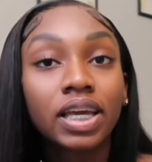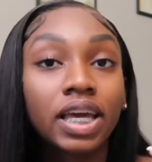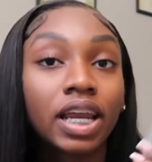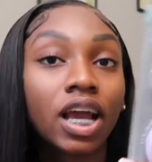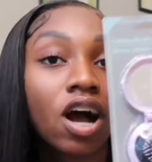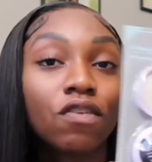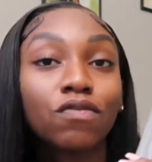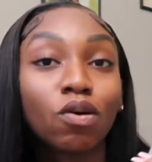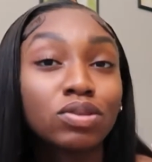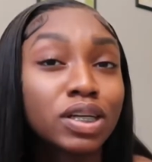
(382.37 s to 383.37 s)
getting a
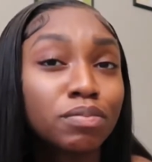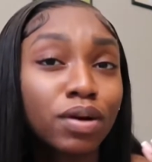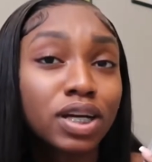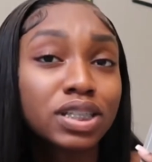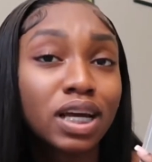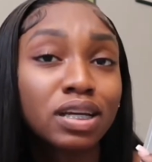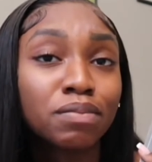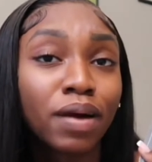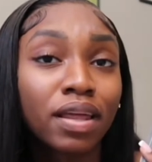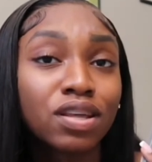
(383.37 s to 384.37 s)
folding brush. I did
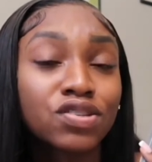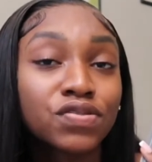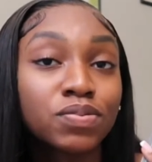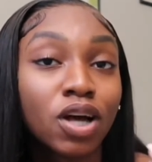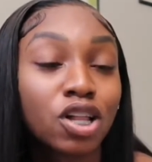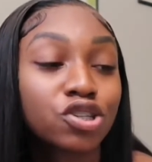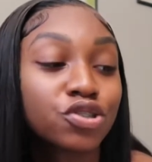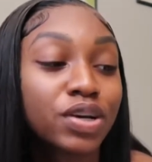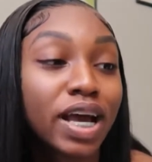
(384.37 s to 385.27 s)
buy this from Dollar Tree.